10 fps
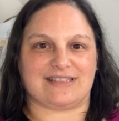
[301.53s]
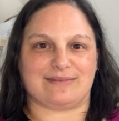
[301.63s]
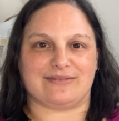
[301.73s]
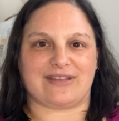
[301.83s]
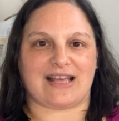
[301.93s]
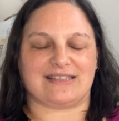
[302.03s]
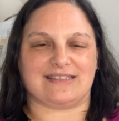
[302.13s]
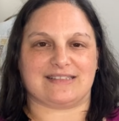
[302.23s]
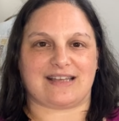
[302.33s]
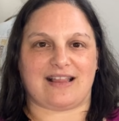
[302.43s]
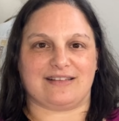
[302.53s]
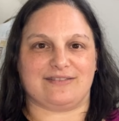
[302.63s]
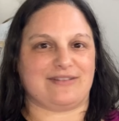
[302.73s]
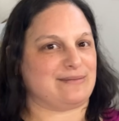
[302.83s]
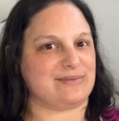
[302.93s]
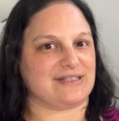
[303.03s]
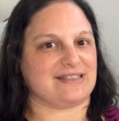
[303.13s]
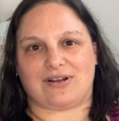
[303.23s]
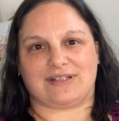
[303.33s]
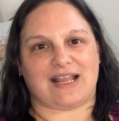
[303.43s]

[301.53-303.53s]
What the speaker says: some of that discolored fabric on it,